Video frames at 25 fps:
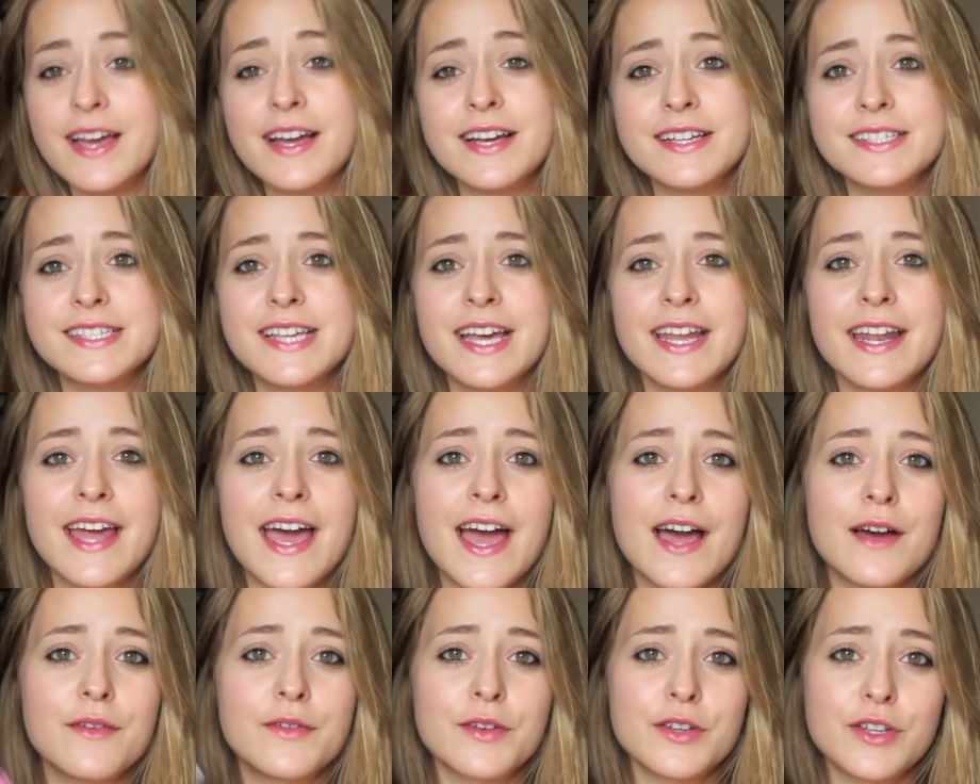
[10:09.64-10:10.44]
like I said, I
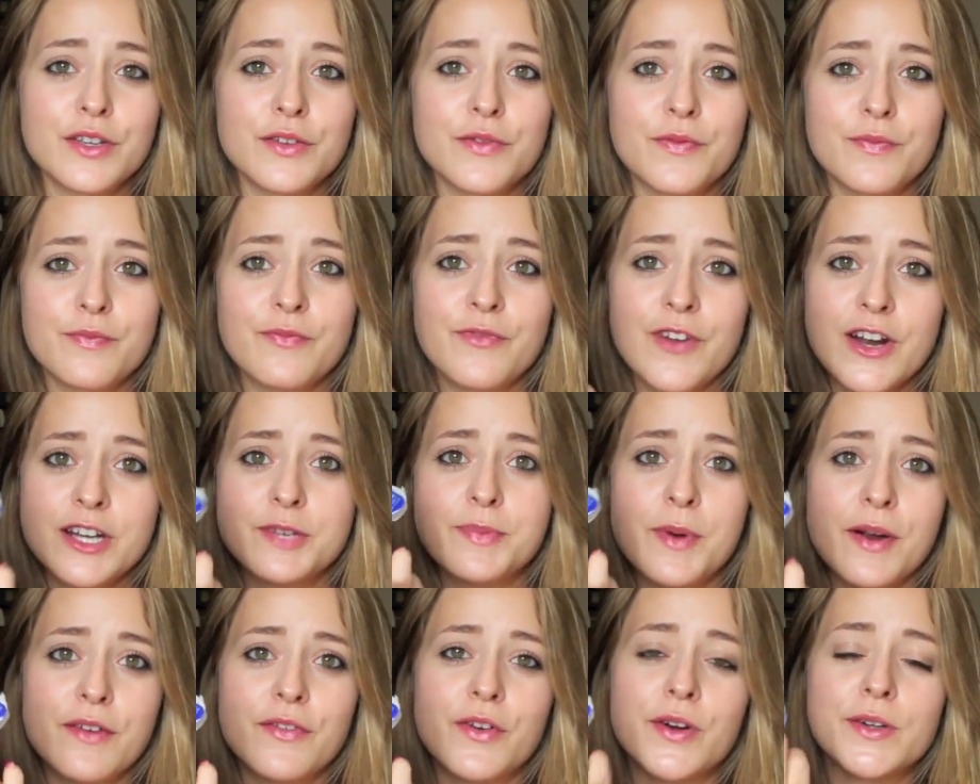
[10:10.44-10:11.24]
have a new
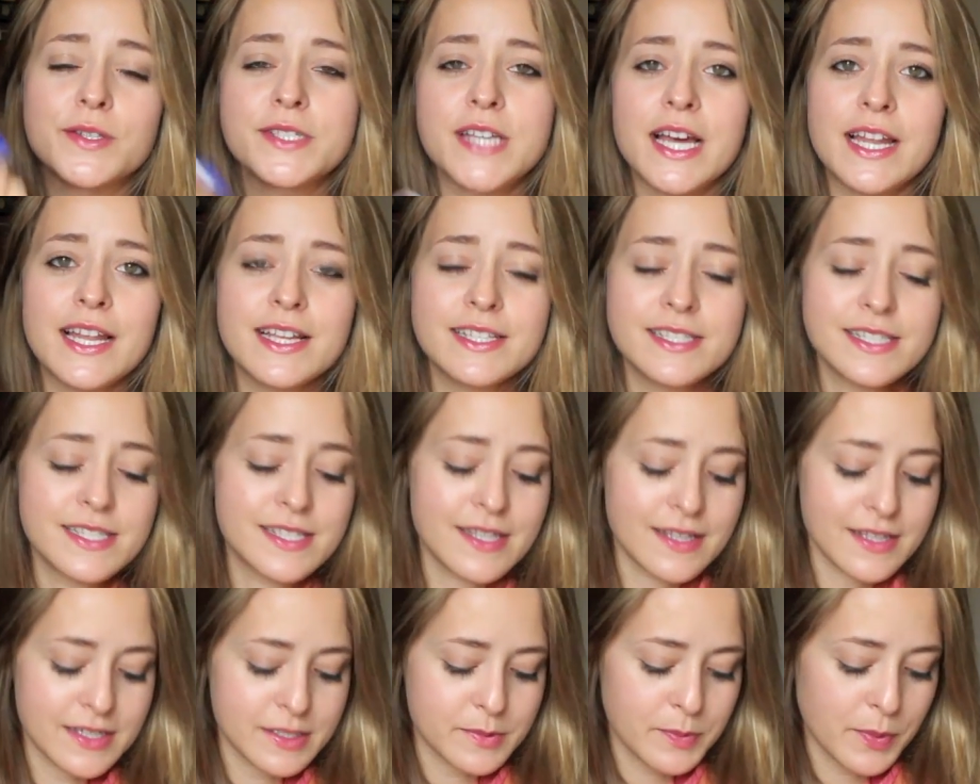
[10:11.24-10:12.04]
fresh pair of contact
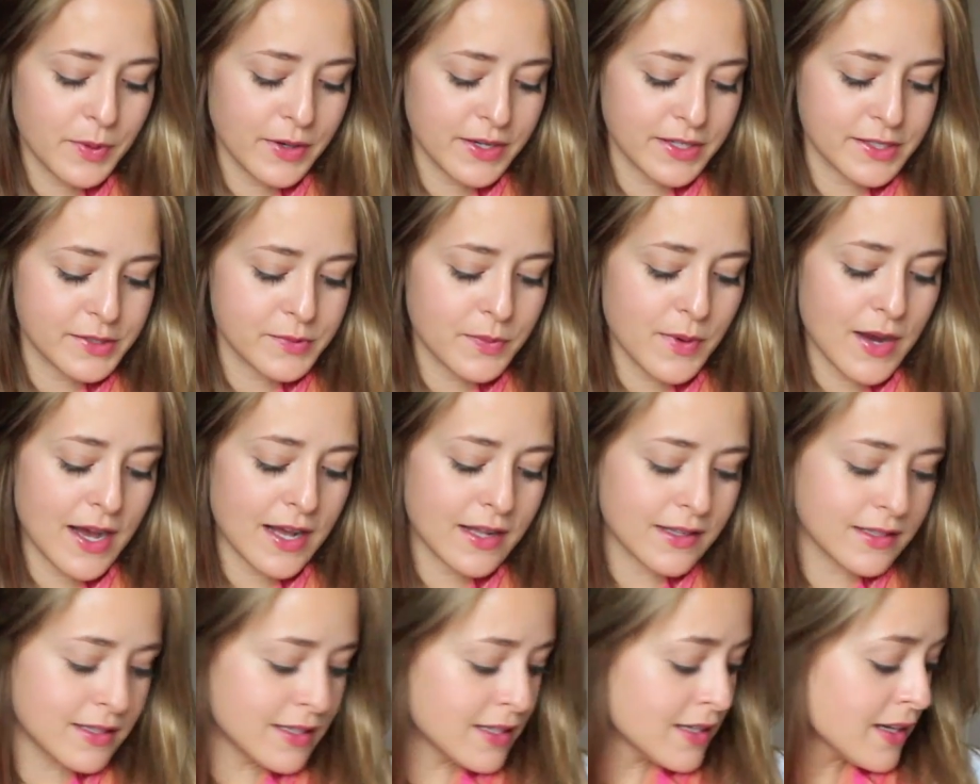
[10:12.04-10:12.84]
lenses at this point as
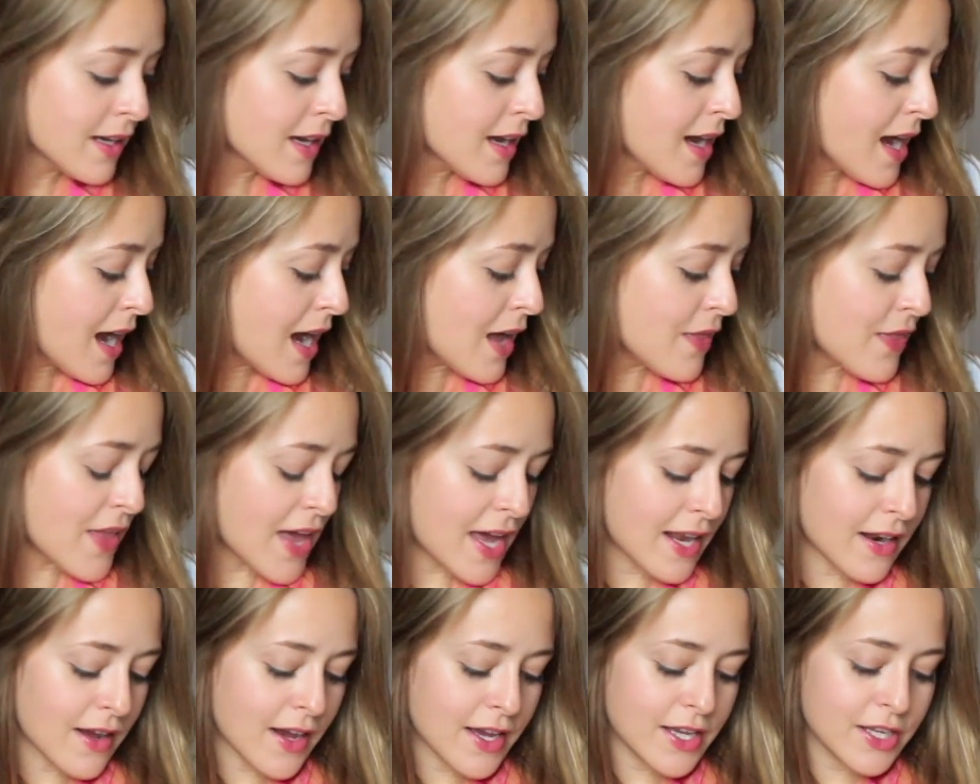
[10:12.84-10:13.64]
well. And
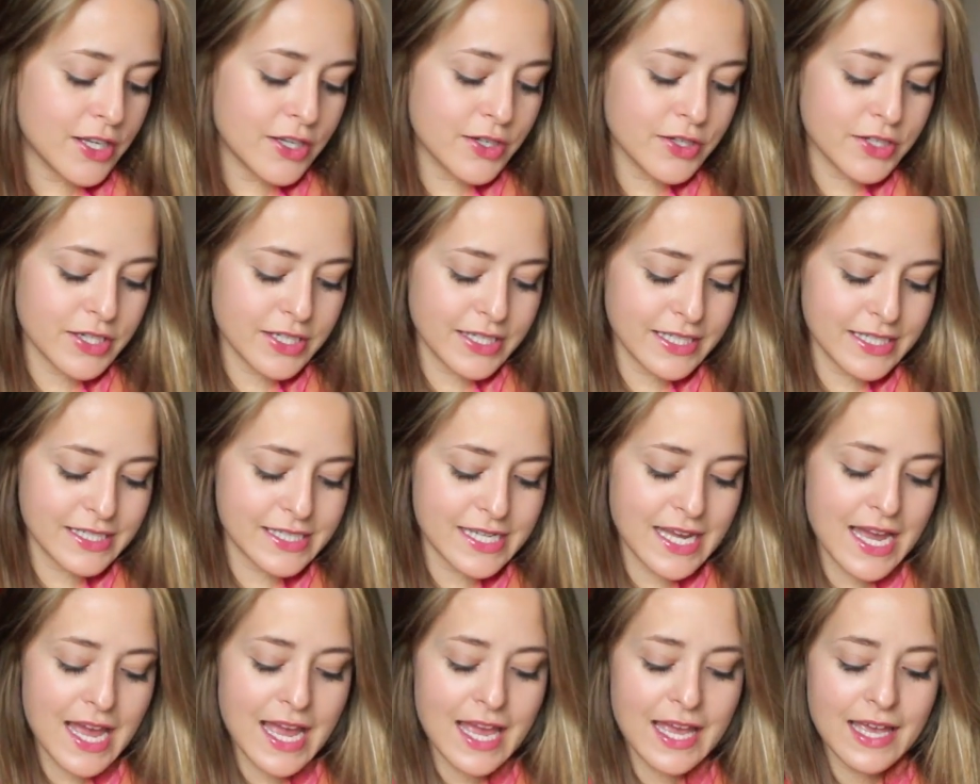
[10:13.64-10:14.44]
then I usually
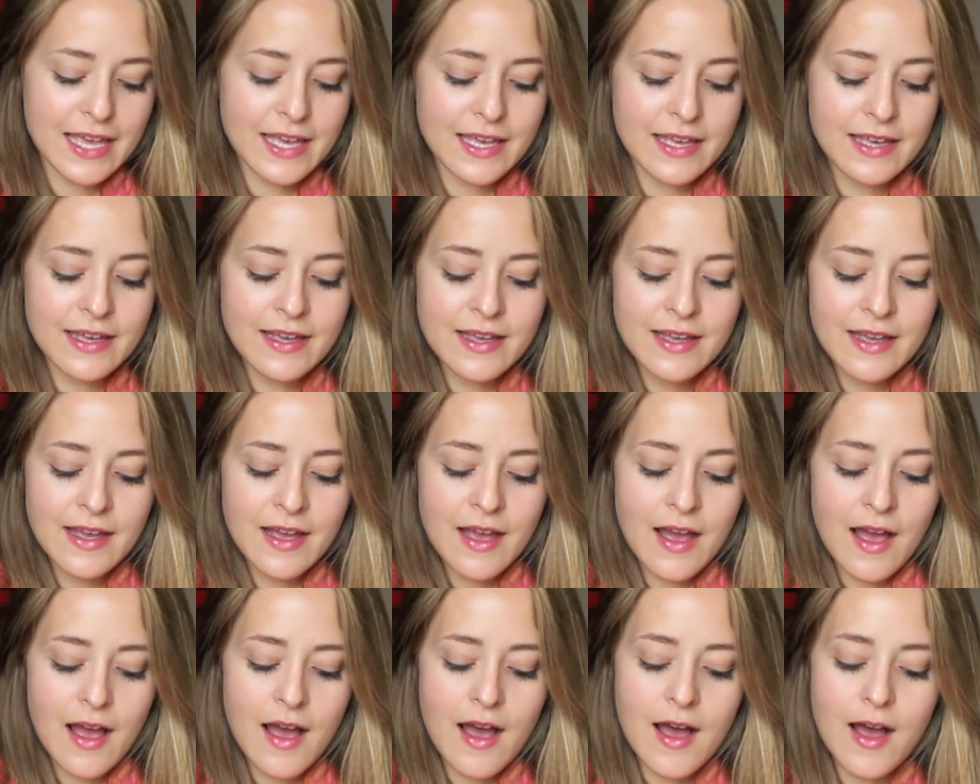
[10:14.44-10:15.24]
take
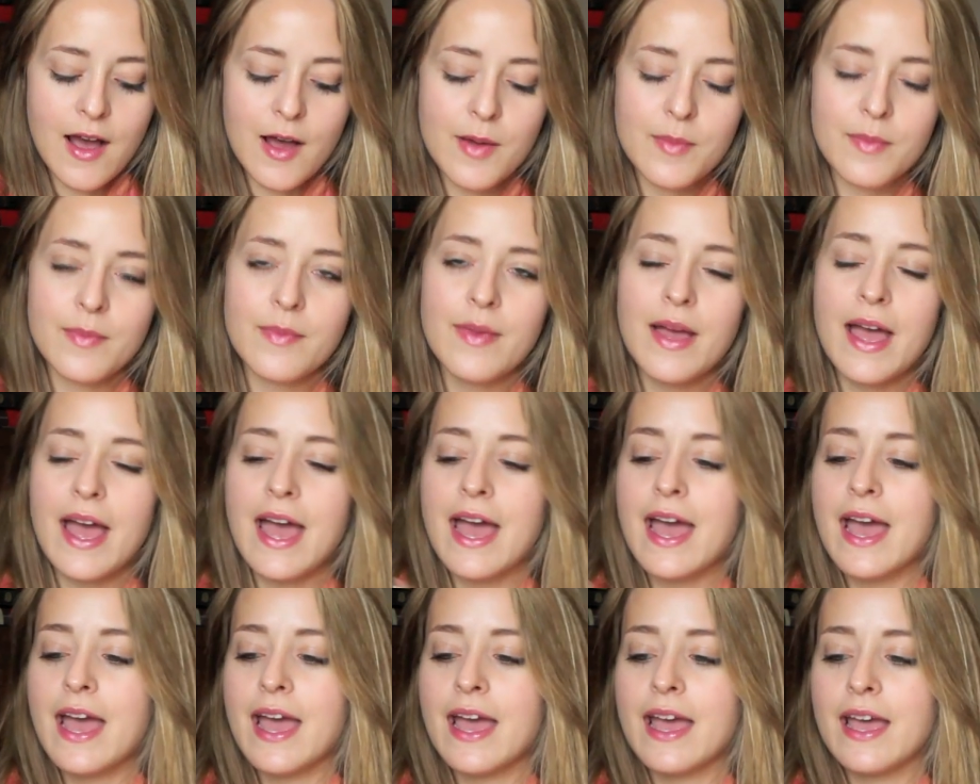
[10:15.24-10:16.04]

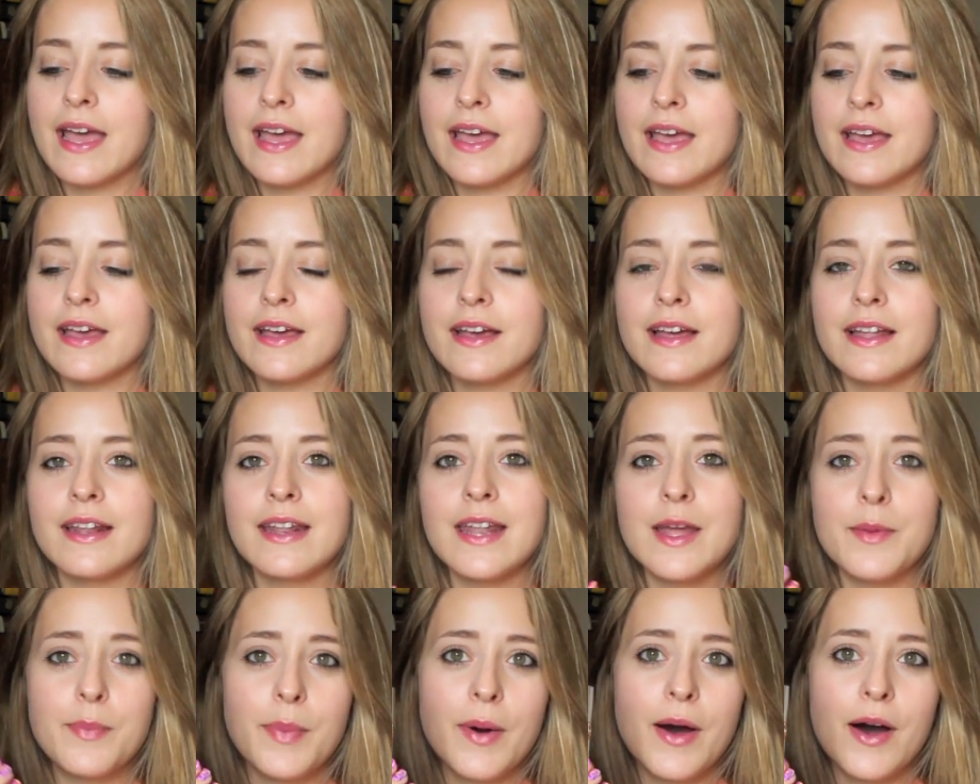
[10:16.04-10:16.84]
a
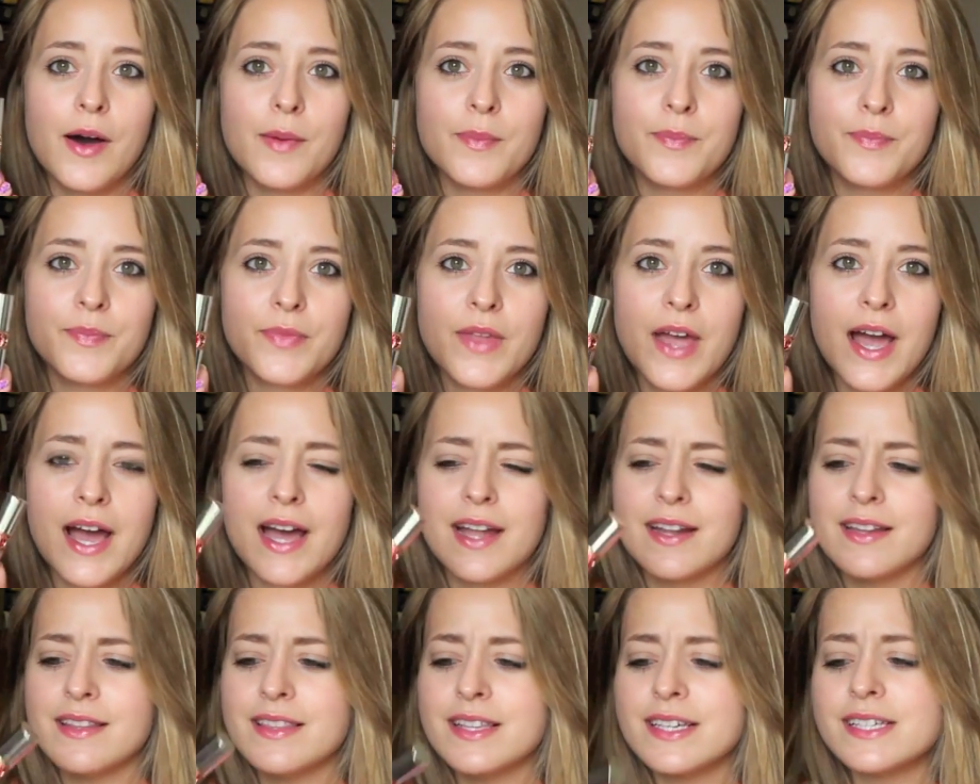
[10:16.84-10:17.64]
lip balm.
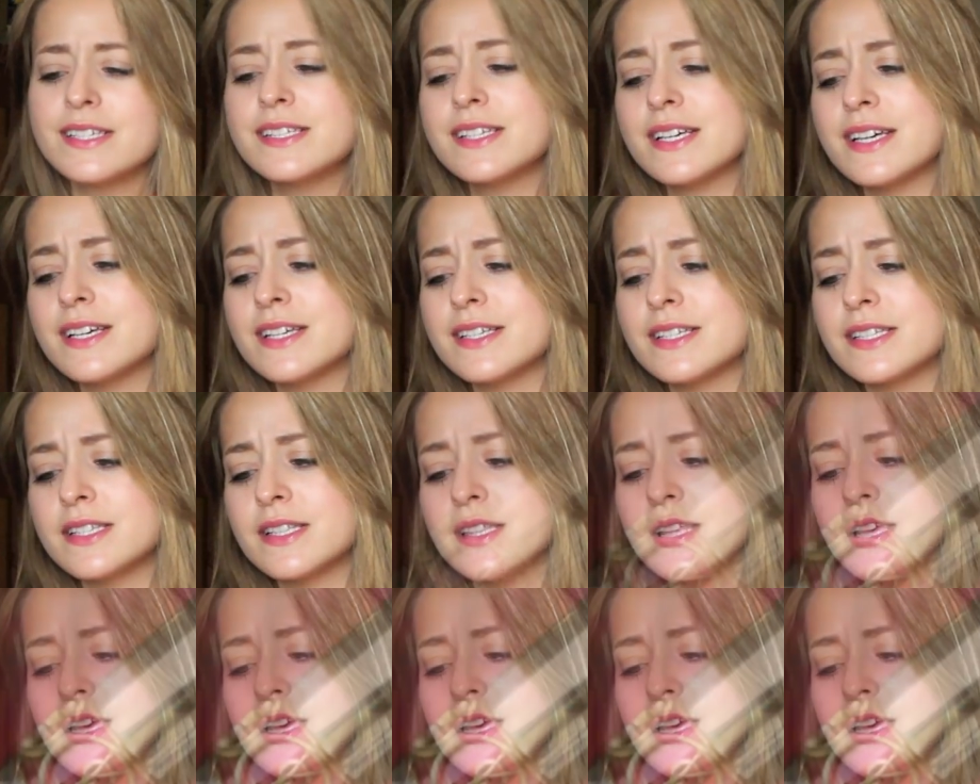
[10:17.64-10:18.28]
And this is